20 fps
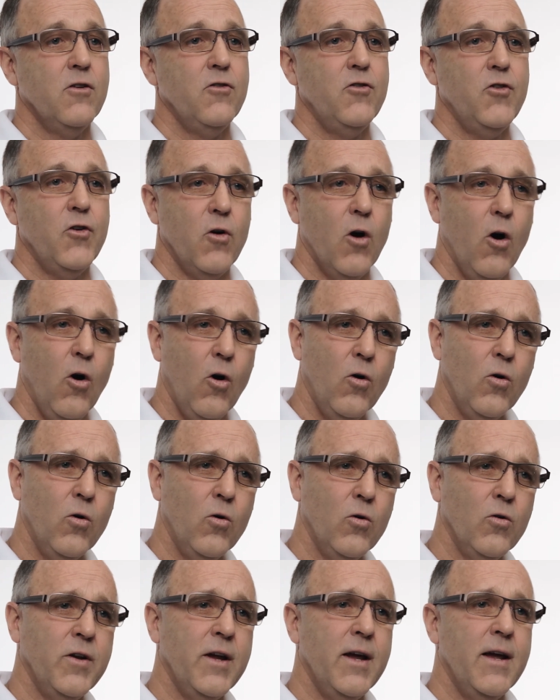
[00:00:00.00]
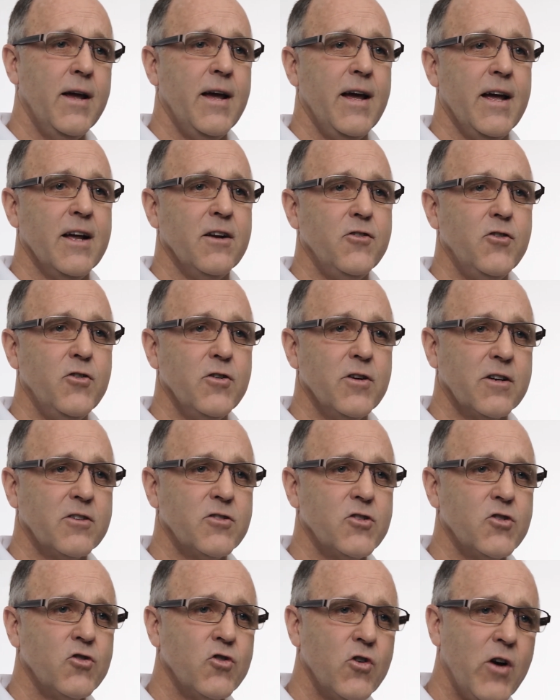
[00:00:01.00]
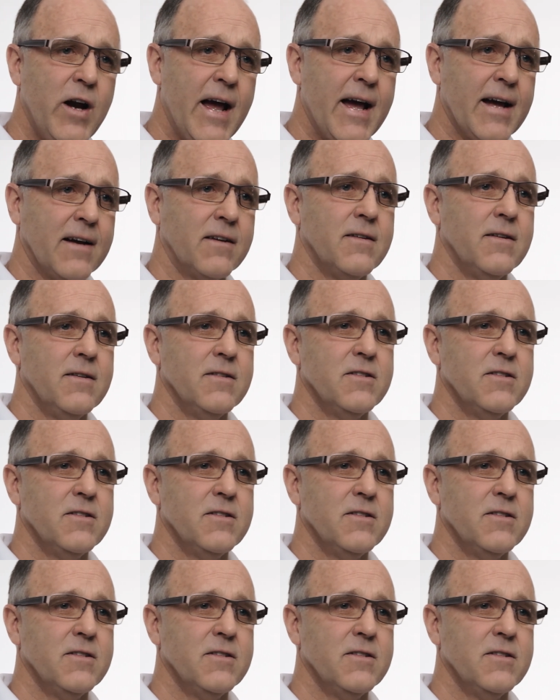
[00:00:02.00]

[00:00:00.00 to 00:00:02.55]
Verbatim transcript: to hold, and to extract